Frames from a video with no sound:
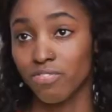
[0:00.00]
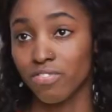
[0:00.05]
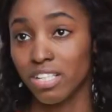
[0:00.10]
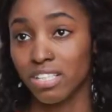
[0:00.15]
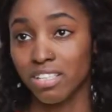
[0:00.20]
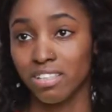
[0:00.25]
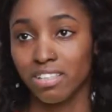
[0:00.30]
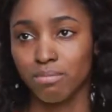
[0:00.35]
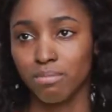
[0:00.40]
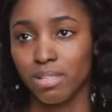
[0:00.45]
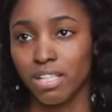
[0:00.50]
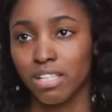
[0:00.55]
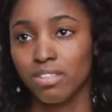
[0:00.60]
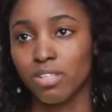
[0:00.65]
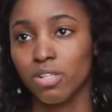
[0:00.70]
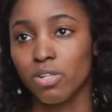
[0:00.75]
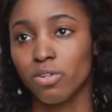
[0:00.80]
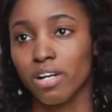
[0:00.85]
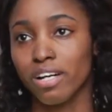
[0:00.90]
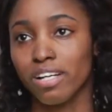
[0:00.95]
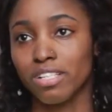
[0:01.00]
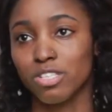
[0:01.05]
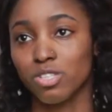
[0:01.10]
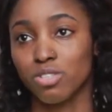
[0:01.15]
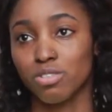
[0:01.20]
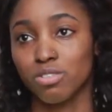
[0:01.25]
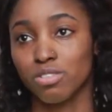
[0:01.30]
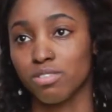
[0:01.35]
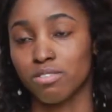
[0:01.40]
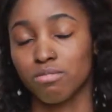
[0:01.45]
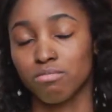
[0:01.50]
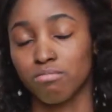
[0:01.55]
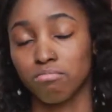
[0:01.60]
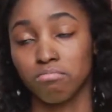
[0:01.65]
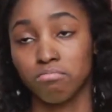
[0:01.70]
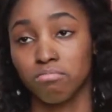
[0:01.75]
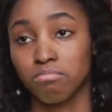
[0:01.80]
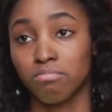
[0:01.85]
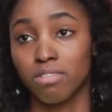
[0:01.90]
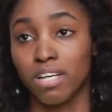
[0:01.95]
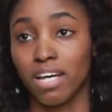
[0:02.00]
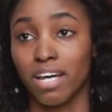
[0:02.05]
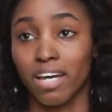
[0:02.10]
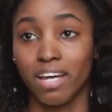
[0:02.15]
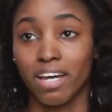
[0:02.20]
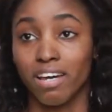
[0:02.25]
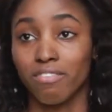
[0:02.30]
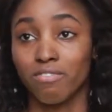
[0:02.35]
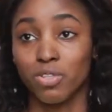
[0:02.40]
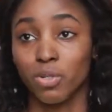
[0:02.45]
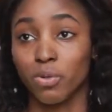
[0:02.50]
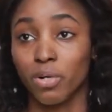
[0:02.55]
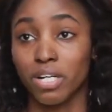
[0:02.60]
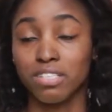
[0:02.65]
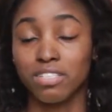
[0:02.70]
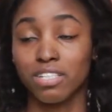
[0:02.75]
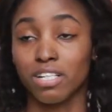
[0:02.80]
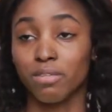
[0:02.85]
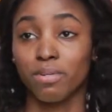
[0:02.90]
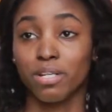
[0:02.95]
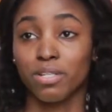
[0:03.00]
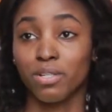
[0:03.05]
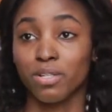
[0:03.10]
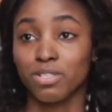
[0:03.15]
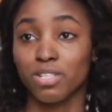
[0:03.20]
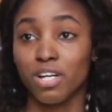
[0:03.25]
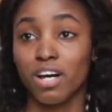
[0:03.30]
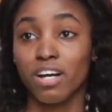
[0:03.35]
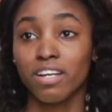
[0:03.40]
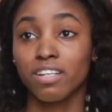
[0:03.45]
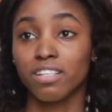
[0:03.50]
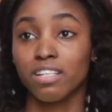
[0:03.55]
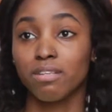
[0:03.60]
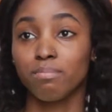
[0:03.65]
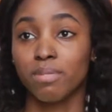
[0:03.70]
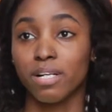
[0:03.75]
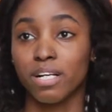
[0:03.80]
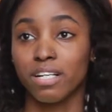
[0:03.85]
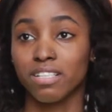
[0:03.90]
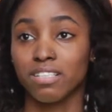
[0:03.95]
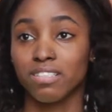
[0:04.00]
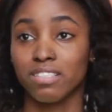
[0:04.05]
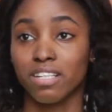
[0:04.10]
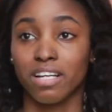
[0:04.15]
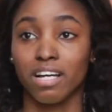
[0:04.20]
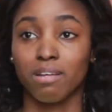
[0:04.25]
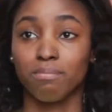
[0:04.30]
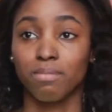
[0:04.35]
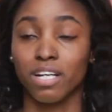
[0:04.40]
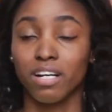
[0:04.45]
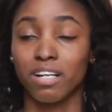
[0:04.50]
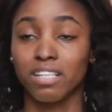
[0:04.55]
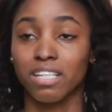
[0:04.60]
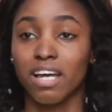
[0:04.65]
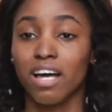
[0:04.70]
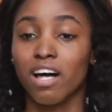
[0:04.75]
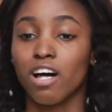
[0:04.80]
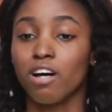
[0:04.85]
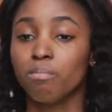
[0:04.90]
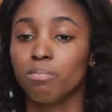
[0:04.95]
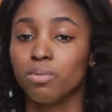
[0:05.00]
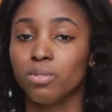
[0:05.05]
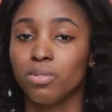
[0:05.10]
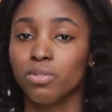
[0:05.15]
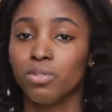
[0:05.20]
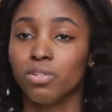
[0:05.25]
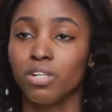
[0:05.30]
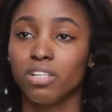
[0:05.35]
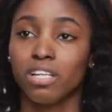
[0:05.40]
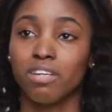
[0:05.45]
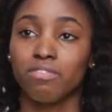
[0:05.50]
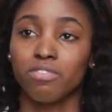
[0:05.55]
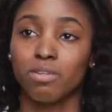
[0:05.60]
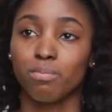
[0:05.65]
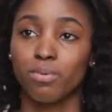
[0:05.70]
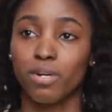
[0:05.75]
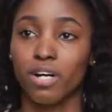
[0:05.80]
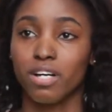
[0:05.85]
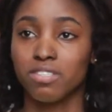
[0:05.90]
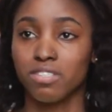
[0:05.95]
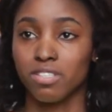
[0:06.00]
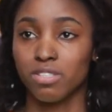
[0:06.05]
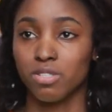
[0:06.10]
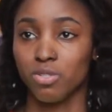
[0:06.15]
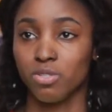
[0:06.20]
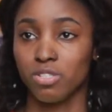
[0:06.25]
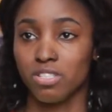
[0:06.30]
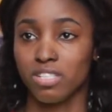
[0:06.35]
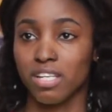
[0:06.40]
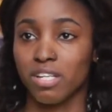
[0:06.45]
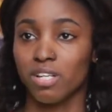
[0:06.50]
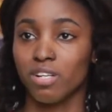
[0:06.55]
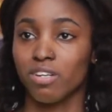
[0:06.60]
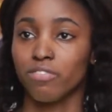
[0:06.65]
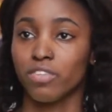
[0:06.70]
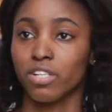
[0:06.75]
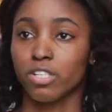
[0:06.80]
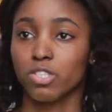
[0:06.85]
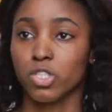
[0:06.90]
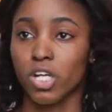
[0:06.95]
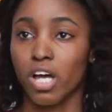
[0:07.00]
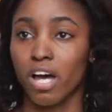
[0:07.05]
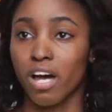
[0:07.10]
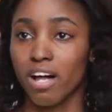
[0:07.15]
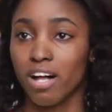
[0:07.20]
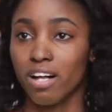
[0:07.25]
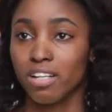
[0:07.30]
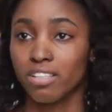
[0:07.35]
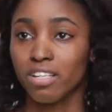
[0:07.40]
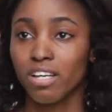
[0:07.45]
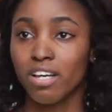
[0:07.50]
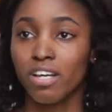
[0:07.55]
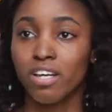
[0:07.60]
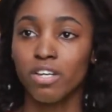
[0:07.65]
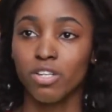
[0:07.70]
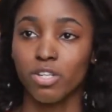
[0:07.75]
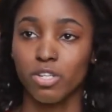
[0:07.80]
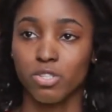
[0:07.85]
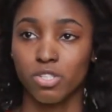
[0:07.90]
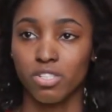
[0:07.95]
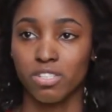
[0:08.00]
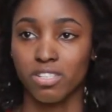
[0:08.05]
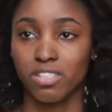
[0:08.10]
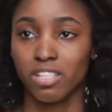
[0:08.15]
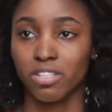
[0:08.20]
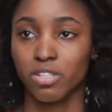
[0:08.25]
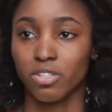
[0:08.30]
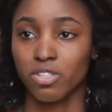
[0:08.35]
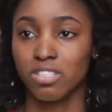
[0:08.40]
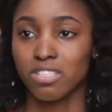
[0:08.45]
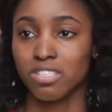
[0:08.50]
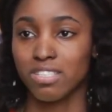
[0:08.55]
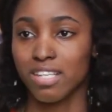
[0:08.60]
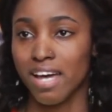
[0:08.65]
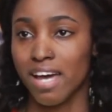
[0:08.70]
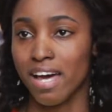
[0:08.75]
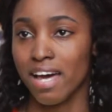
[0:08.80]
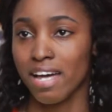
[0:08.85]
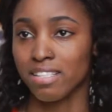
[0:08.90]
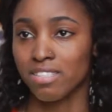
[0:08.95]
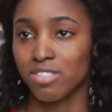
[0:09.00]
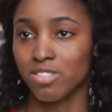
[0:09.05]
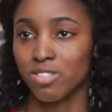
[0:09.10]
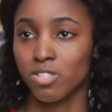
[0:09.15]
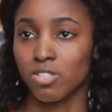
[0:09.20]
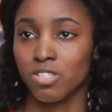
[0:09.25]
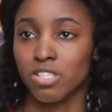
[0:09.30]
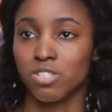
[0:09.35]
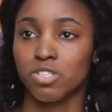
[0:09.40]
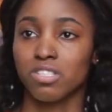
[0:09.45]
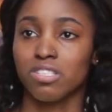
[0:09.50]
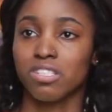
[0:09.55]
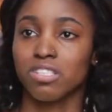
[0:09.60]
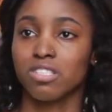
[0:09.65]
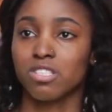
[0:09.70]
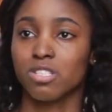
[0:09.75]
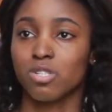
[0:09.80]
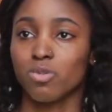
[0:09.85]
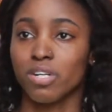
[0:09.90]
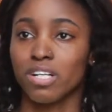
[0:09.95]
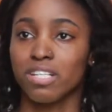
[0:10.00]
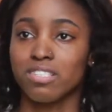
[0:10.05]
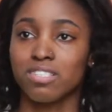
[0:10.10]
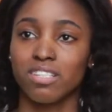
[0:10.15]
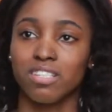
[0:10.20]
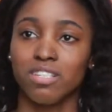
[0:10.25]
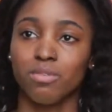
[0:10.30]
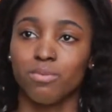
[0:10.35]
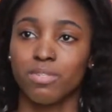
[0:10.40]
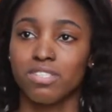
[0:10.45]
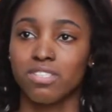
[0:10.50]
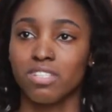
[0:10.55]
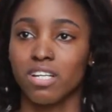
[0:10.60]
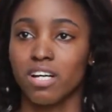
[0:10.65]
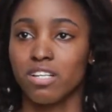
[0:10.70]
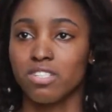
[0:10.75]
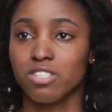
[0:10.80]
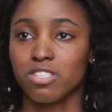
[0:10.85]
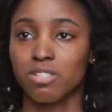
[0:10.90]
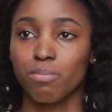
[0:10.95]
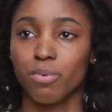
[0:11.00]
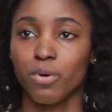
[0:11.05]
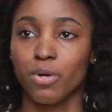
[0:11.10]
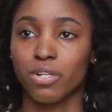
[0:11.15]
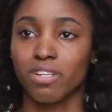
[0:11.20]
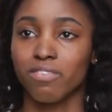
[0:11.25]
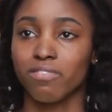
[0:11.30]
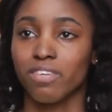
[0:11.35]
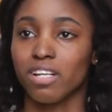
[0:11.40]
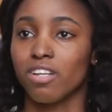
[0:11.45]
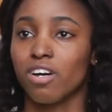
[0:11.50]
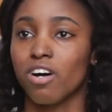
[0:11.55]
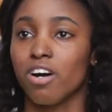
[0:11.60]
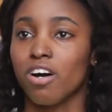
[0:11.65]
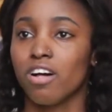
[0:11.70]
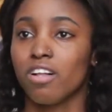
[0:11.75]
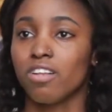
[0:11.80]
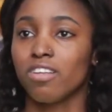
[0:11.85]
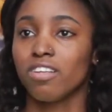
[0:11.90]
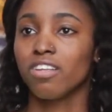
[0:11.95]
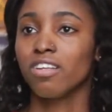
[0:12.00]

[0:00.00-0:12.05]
funny? And I'm like, no, I have no idea what you're talking about. He's like, I'm not going to help you. You're going to have to prostitute to take care of your child. You're just another stats. You're such a disgrace. And he was not supportive at all.